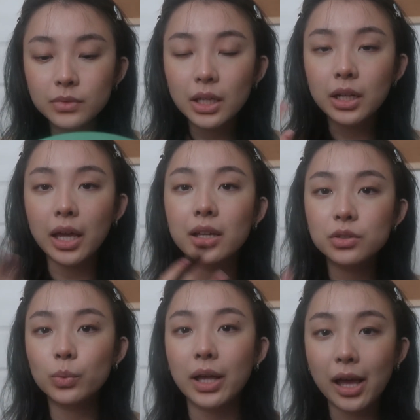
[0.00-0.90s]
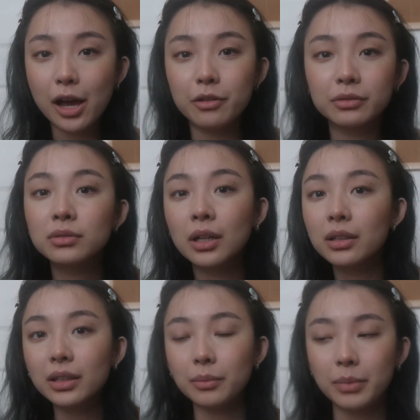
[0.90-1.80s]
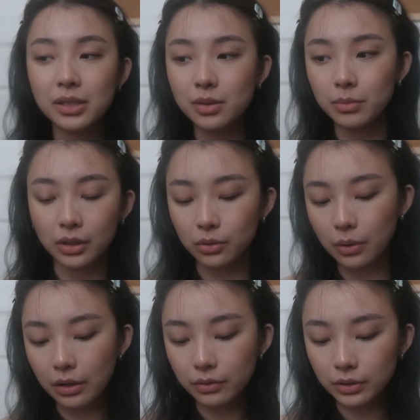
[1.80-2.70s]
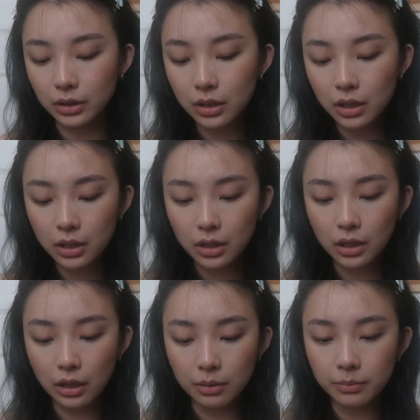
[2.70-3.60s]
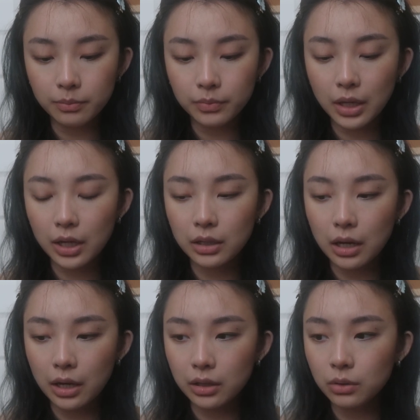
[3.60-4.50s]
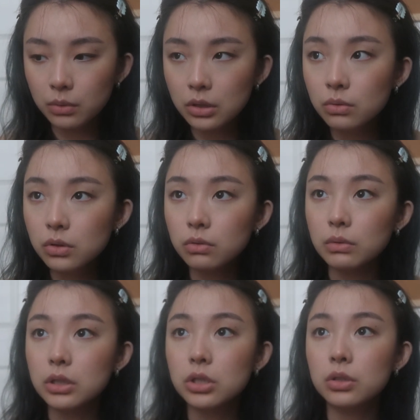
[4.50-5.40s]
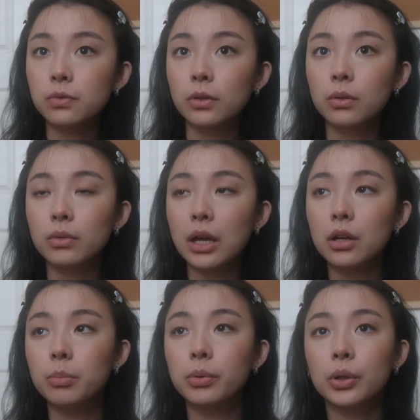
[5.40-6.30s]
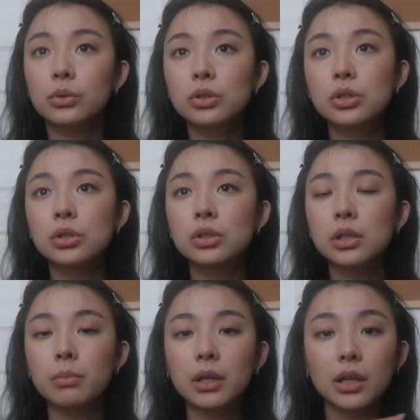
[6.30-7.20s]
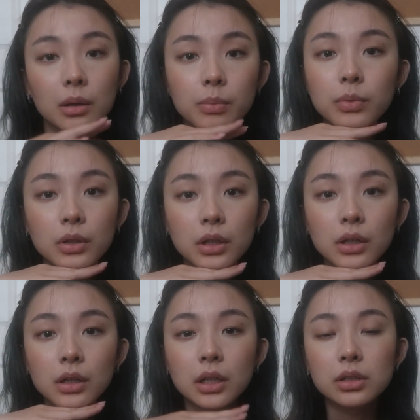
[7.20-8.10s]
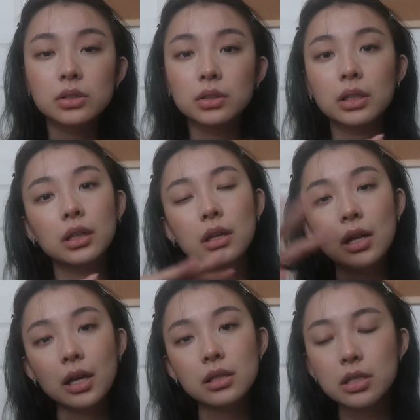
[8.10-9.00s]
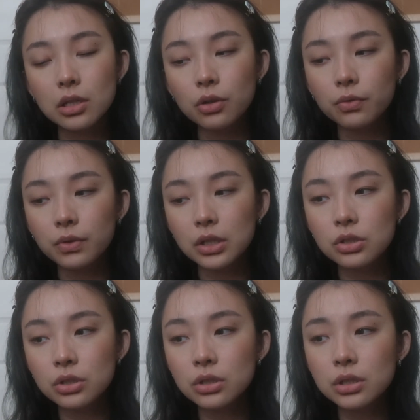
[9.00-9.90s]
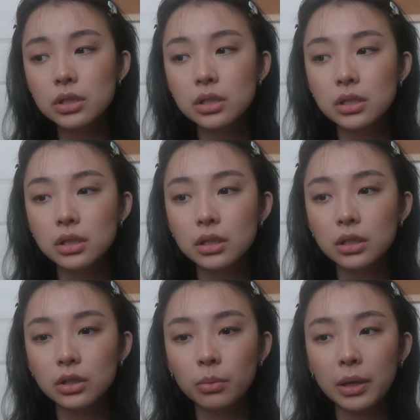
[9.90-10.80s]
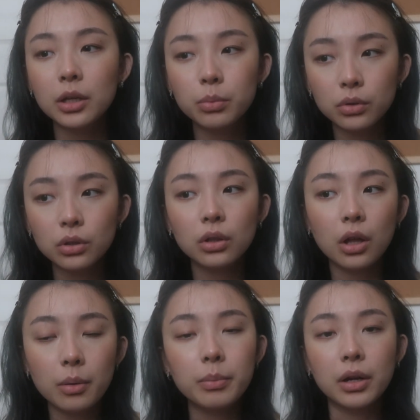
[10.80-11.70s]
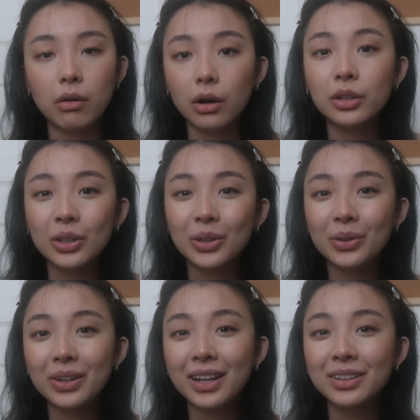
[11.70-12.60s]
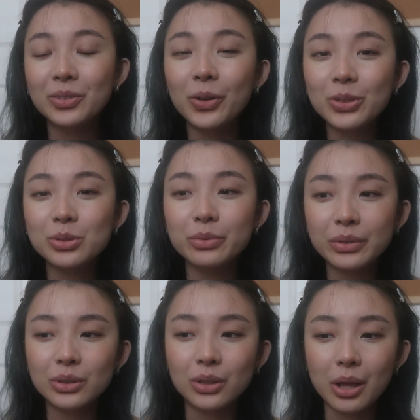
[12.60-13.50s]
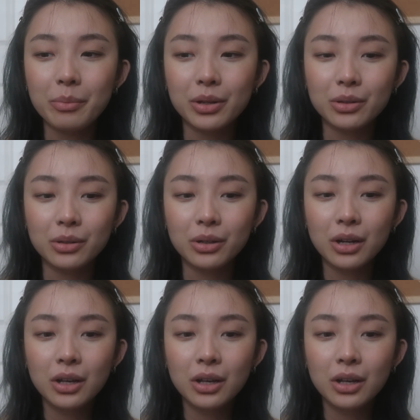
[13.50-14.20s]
enhance what I have, not like make something new out of it. And I think when you switch from that approach to makeup into like enhancing your features, your makeup will look a lot better on you, and you'll also feel a lot better